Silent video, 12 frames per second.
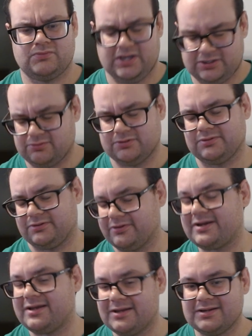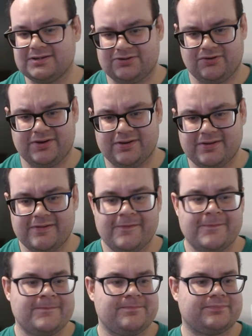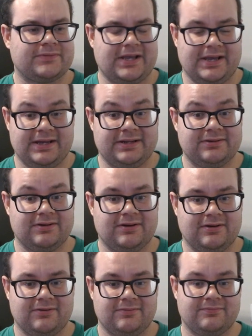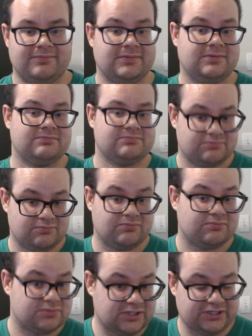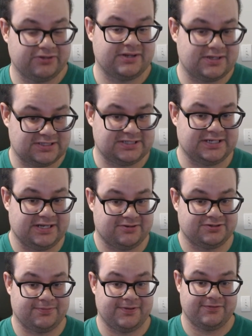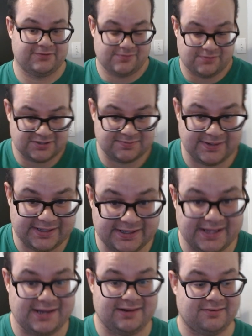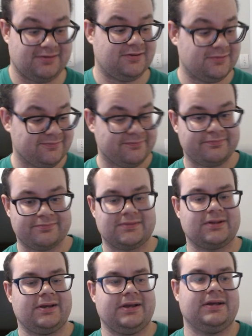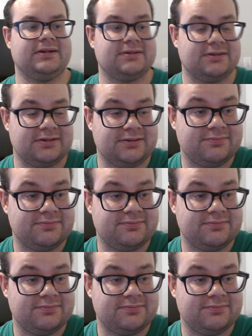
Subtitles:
Yeah, 2023. Sorry. And the 2010 era superhero movie. I'll explain that and